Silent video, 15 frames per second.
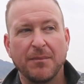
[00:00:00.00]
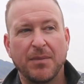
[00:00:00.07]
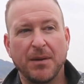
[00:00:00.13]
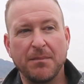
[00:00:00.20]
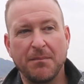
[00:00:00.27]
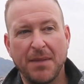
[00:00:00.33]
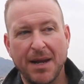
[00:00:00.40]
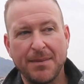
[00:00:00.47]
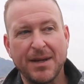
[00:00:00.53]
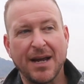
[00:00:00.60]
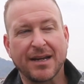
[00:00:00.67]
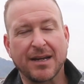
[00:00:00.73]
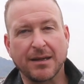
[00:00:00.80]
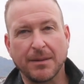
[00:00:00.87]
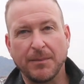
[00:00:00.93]
but maybe
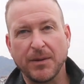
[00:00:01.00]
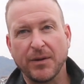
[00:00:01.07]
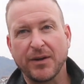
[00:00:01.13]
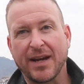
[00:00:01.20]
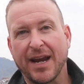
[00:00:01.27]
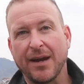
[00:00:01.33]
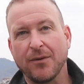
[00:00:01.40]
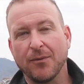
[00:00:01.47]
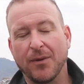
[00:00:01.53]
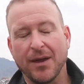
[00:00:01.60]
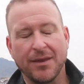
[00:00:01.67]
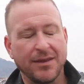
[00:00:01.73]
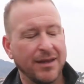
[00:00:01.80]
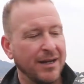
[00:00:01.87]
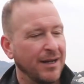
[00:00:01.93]
I can communicate
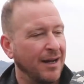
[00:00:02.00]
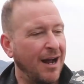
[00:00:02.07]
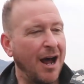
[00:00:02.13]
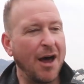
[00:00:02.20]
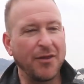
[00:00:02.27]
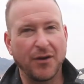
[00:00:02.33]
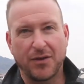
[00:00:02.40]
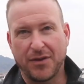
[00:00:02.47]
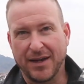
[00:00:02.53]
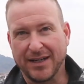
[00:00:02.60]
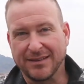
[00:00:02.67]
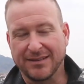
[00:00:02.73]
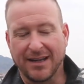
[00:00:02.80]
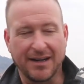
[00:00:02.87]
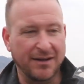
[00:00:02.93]
with other
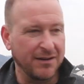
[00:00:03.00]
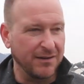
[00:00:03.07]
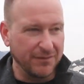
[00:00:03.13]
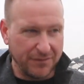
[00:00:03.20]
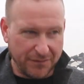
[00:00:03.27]
things like